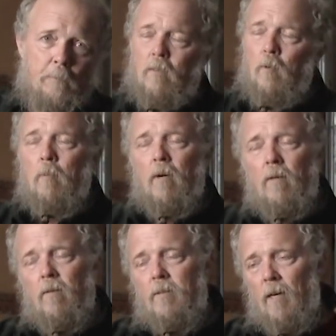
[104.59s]
So don't
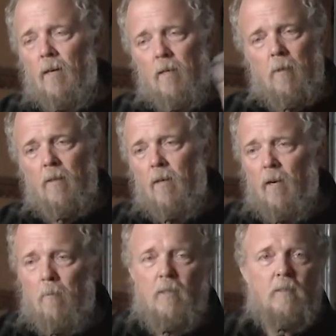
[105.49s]
bother attacking me in the
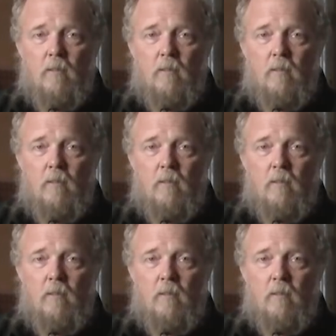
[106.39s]
comments,